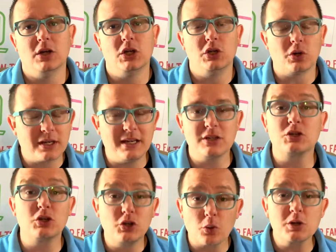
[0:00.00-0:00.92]
Your kids are
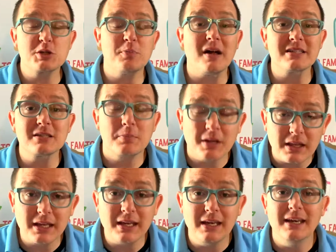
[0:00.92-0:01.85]
your
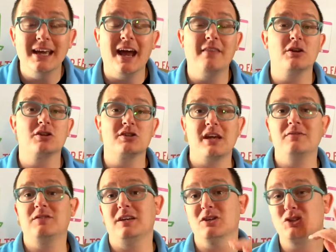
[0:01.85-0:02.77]
responsibility, and their
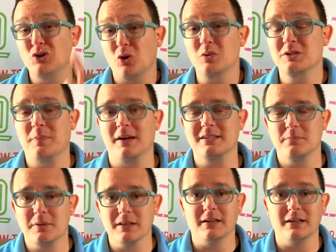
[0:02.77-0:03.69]
safety is your
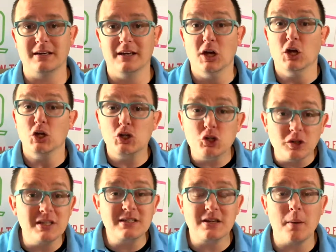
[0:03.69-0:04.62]
responsibility. Should
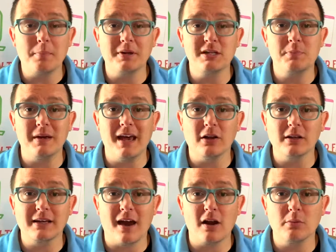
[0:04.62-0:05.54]
these companies be held
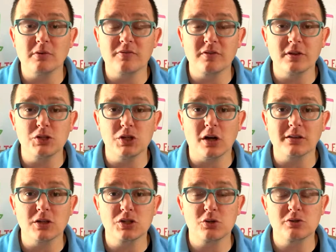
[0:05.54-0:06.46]
accountable for the junk
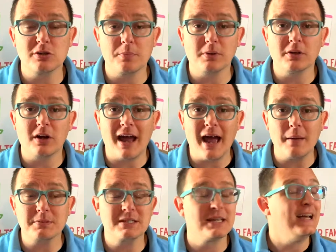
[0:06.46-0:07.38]
that shows up on their
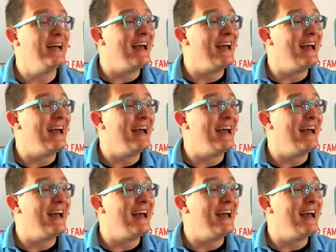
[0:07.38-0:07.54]
apps?